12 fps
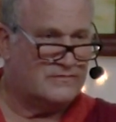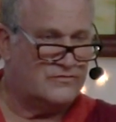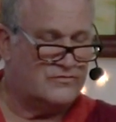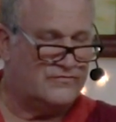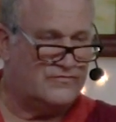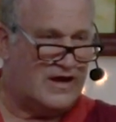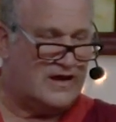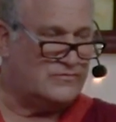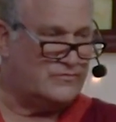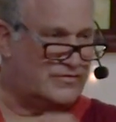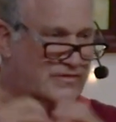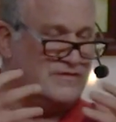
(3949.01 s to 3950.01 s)
The
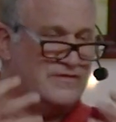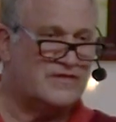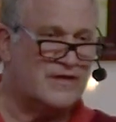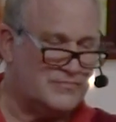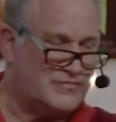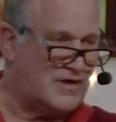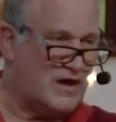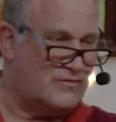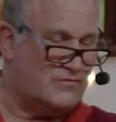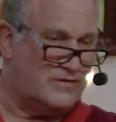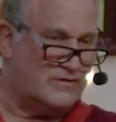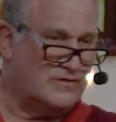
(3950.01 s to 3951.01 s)
nirvana within
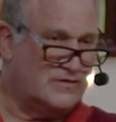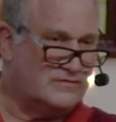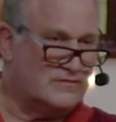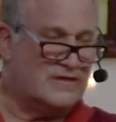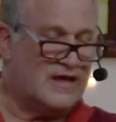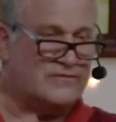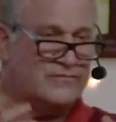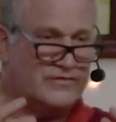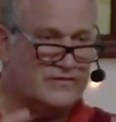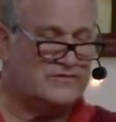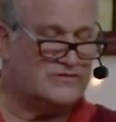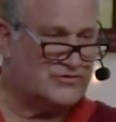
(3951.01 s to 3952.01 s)
samsara, the light
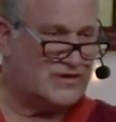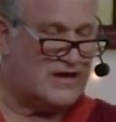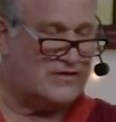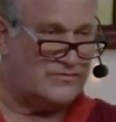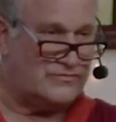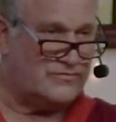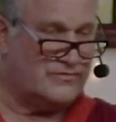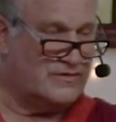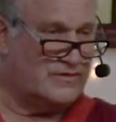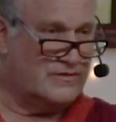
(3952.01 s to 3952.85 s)
within the shadows,